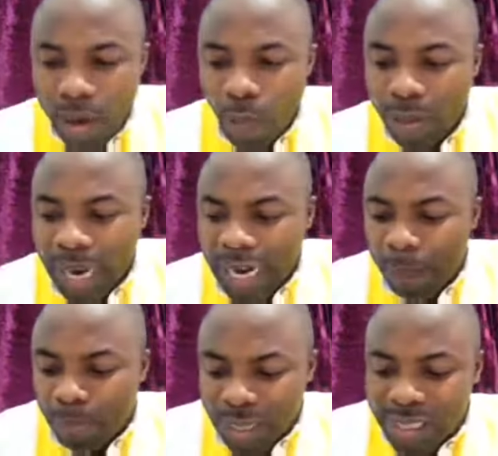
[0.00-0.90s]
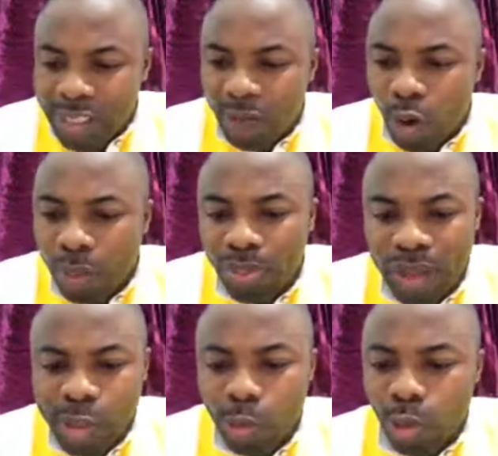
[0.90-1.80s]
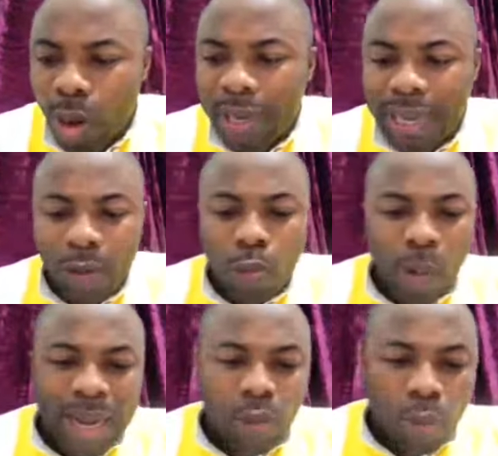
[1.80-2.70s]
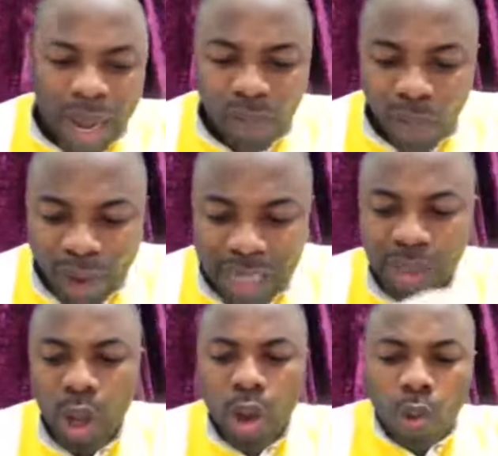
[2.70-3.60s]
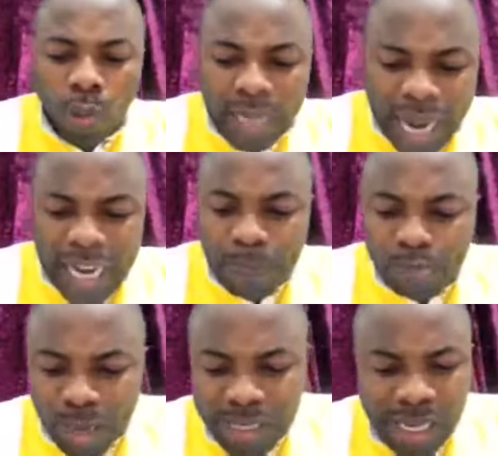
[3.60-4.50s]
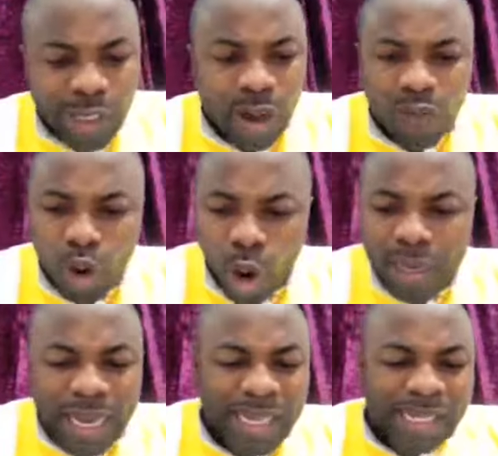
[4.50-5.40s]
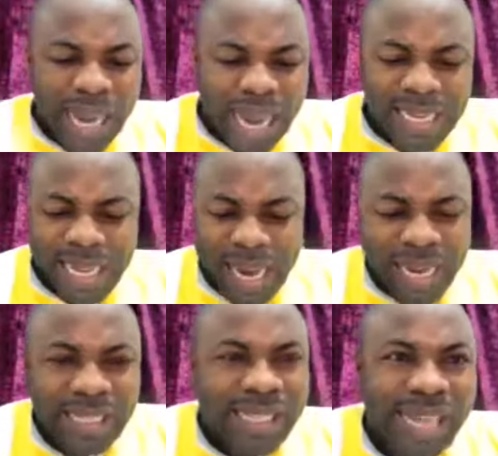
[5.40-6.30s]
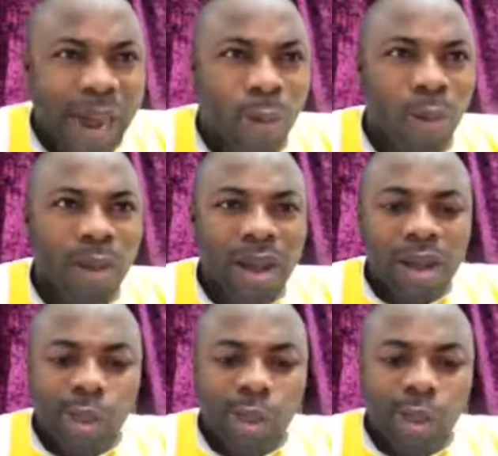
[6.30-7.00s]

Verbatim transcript: Without the presence of God, things will not get work well for us. Without the presence of God, is any is a sound.